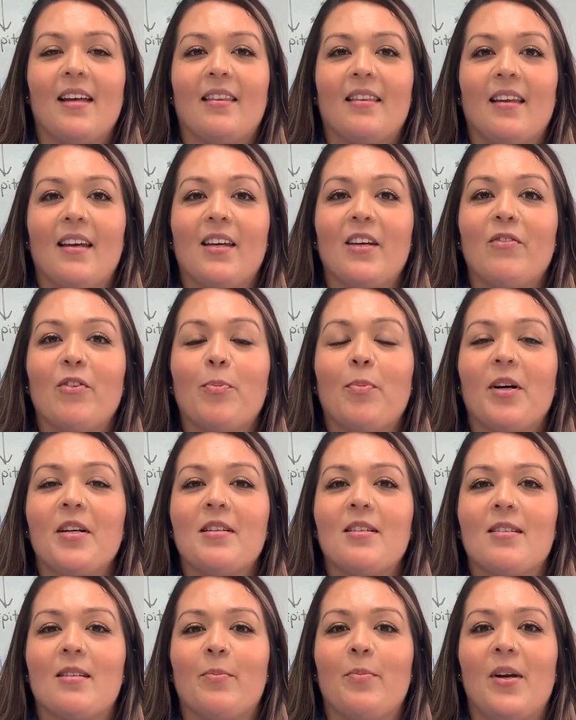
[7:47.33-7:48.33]
Thank you for
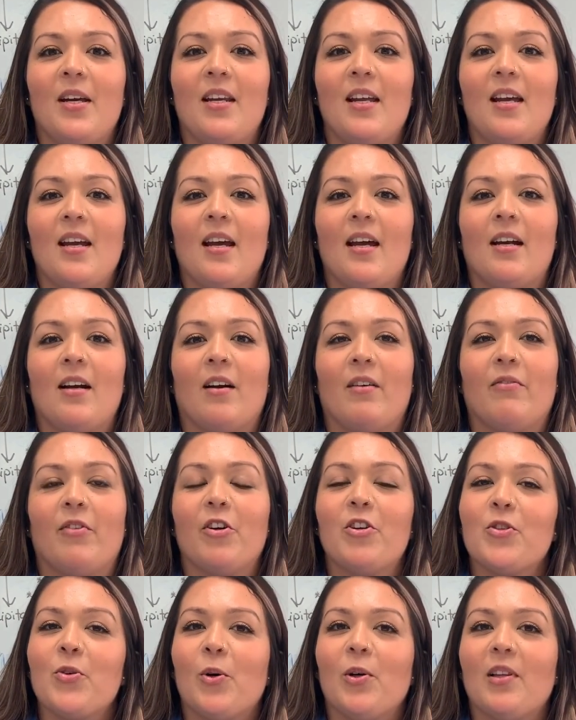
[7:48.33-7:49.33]
participating in our
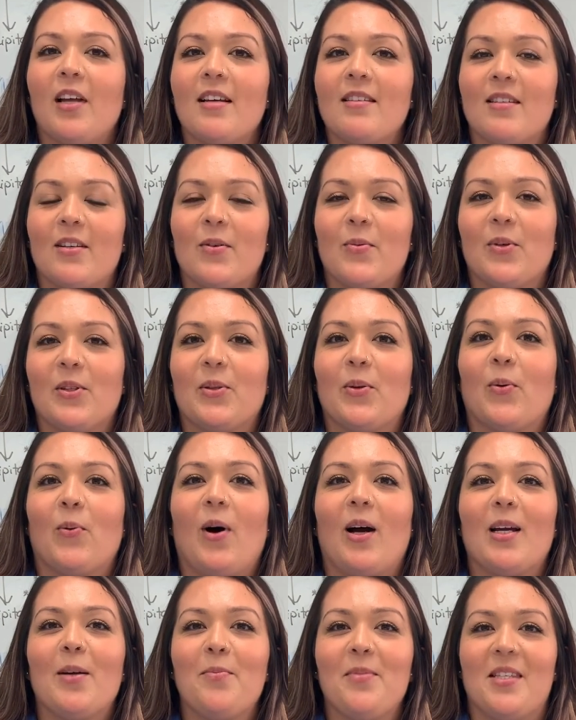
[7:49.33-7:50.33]
virtual lesson with the
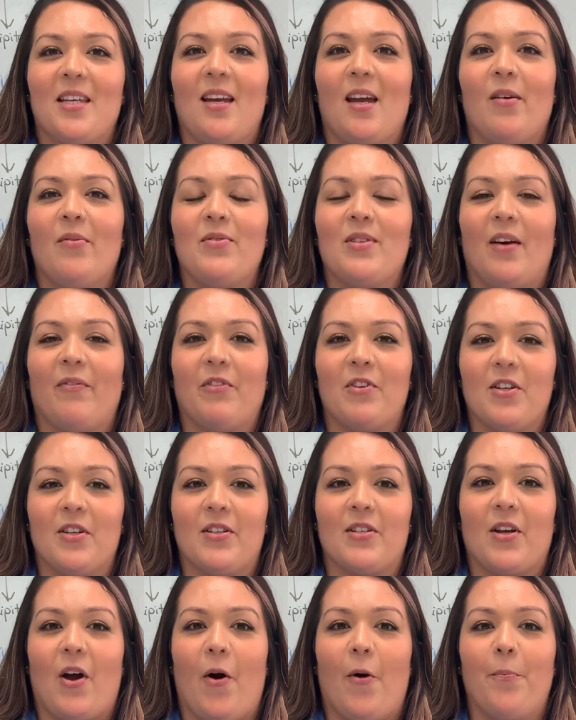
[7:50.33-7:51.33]
YMCA of San
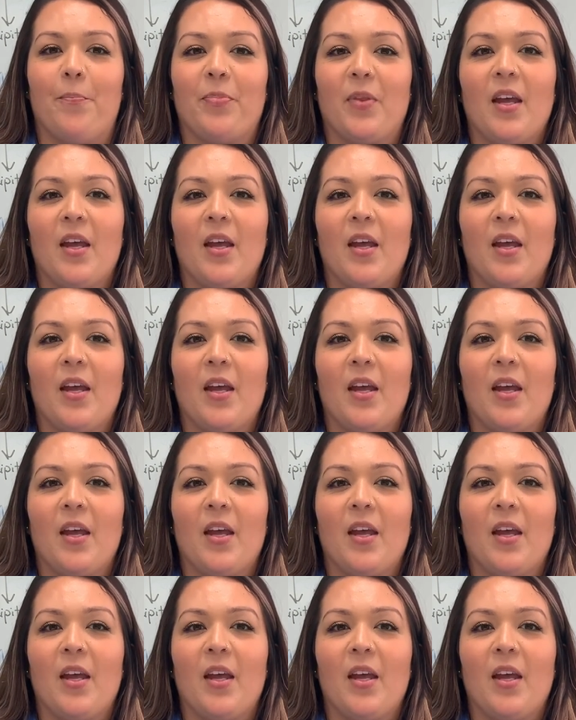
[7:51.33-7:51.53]
Francisco.